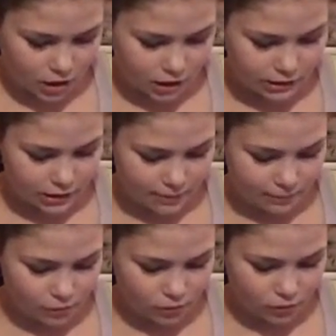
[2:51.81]
Because uh, I
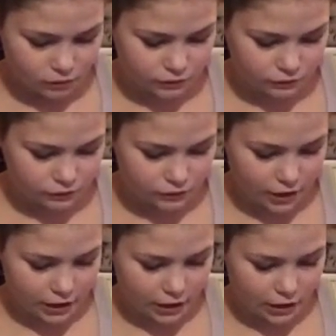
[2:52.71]
bowl
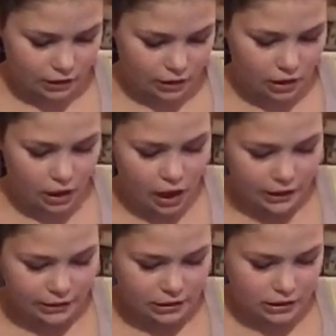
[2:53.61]
a
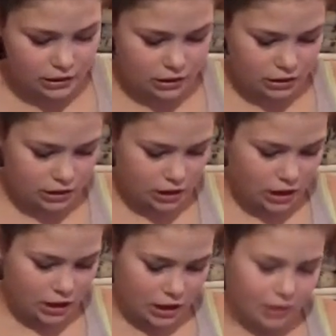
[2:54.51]
lot.
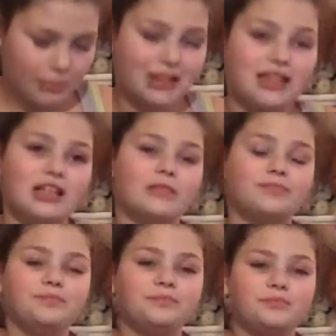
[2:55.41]
And I'm in the
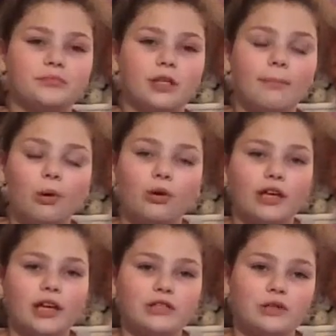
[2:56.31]
bowling
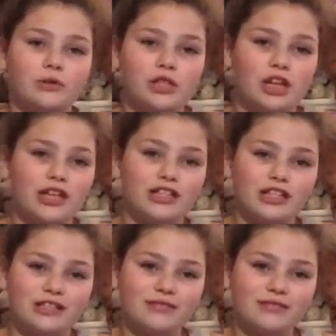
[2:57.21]
association.